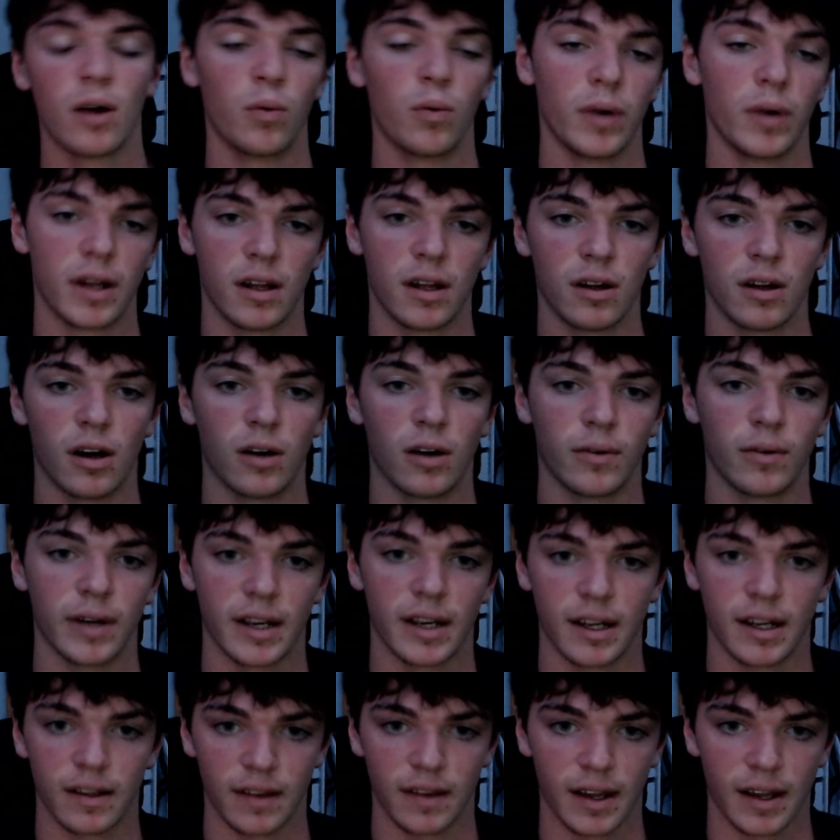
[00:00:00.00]
we can go
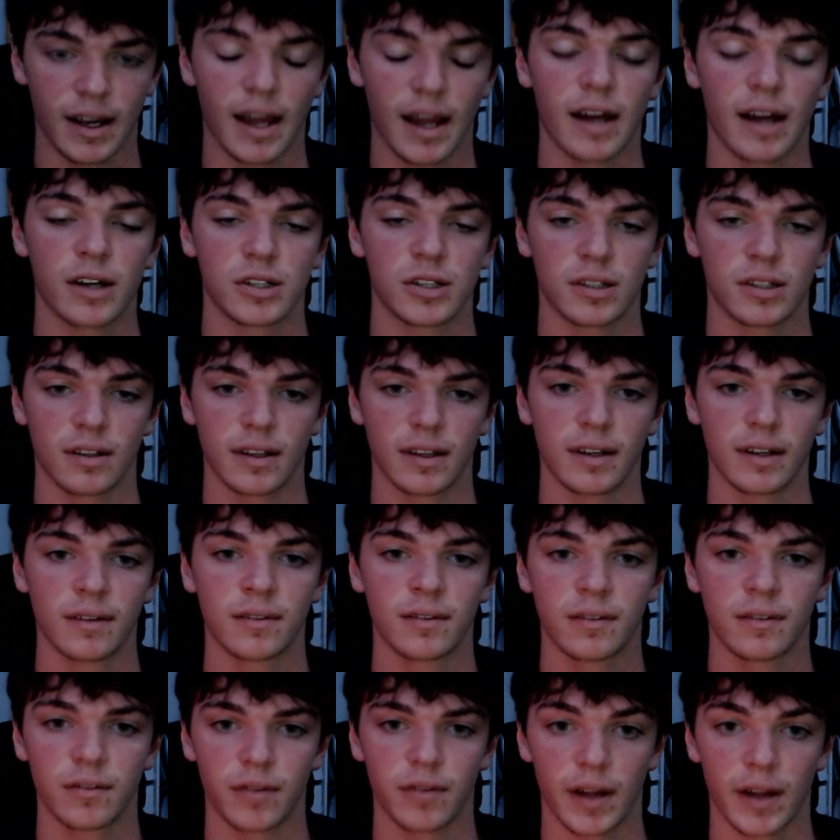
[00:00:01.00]
in and like actually
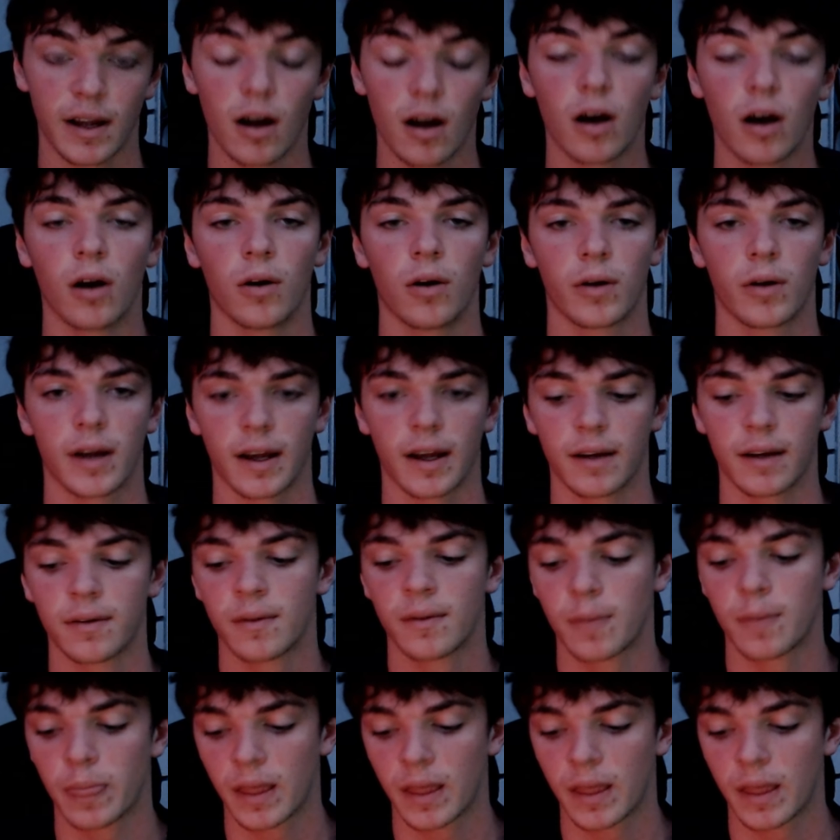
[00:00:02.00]
like, oh, okay,